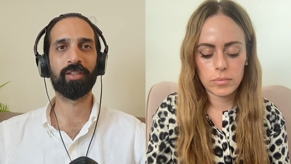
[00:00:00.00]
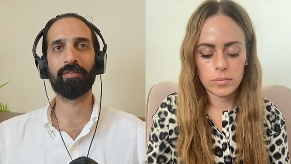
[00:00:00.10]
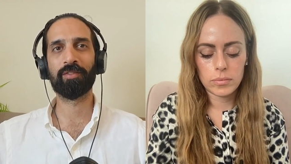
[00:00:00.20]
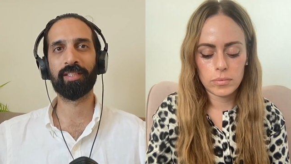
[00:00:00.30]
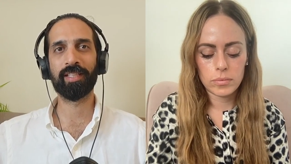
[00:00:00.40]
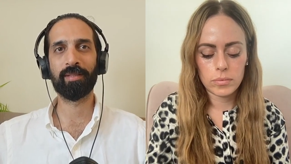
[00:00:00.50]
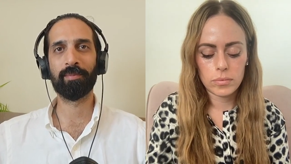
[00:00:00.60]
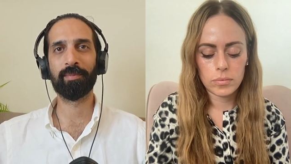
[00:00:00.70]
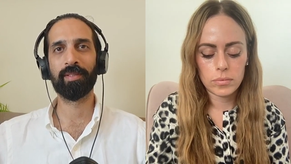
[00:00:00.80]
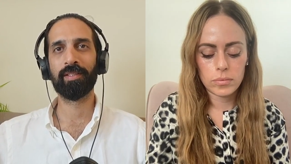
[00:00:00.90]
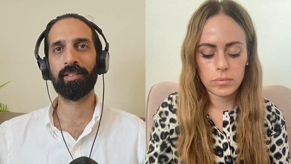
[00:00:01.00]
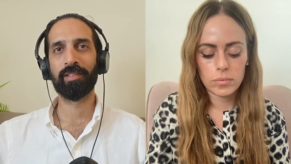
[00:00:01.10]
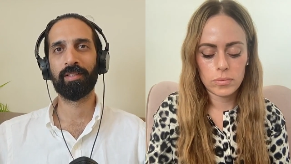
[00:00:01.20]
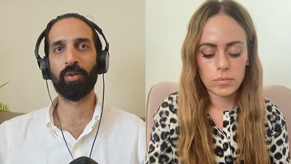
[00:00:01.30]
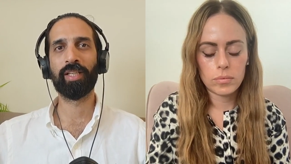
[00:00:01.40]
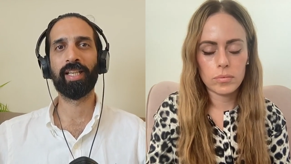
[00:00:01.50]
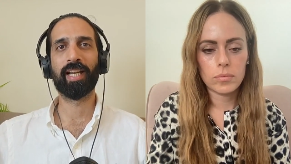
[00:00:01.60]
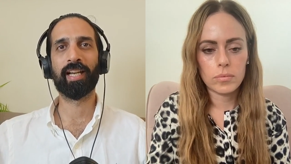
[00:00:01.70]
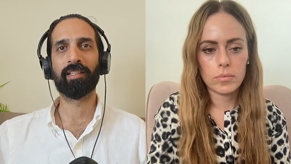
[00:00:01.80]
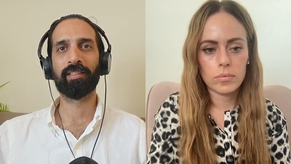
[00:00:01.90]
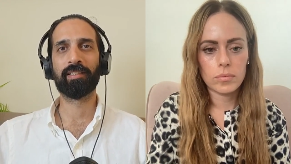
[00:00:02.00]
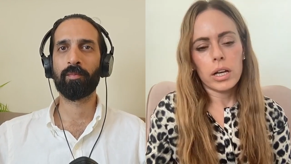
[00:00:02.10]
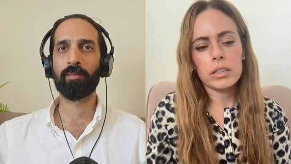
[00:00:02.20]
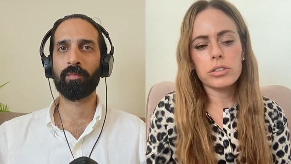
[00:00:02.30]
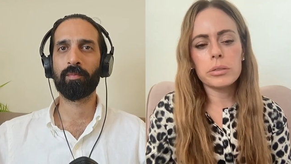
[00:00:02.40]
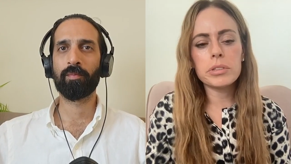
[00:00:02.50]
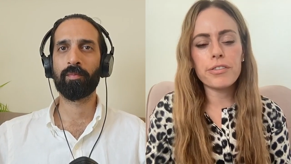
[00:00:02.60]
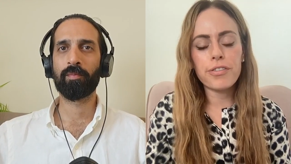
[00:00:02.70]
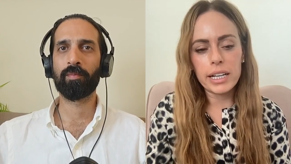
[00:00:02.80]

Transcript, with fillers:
Speaker 1: you have the team looking at?
Speaker 2: in terms of